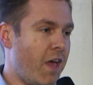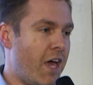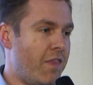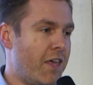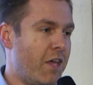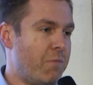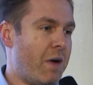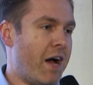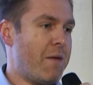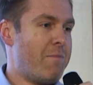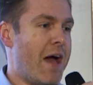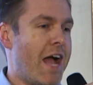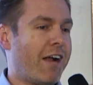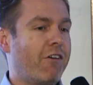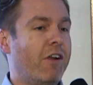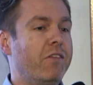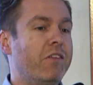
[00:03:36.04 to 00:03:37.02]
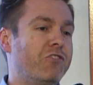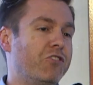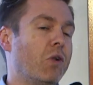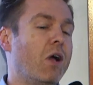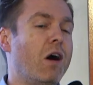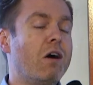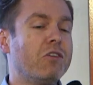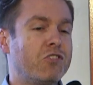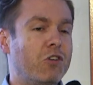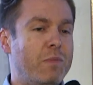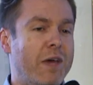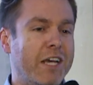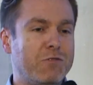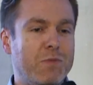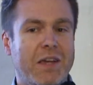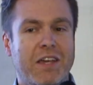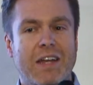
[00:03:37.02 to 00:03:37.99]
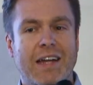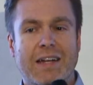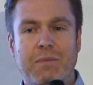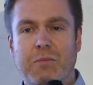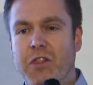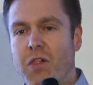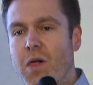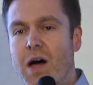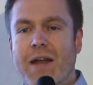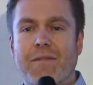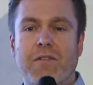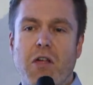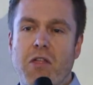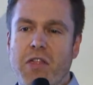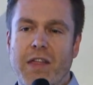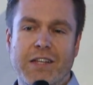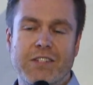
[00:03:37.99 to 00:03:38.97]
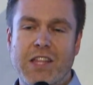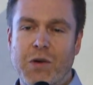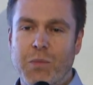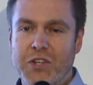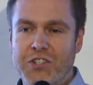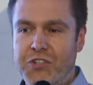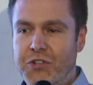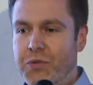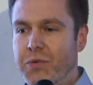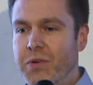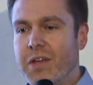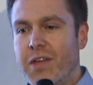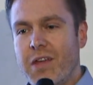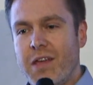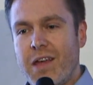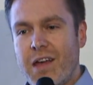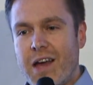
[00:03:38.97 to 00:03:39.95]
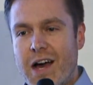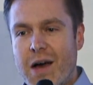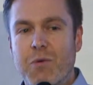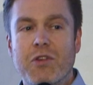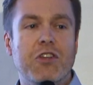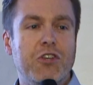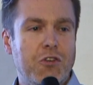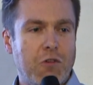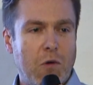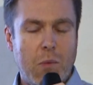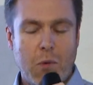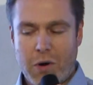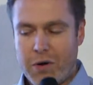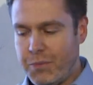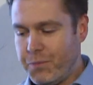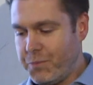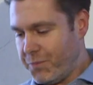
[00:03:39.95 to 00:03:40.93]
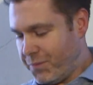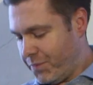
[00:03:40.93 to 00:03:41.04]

And then my background in digital also makes me connected with a lot of other things that we do within U-Report.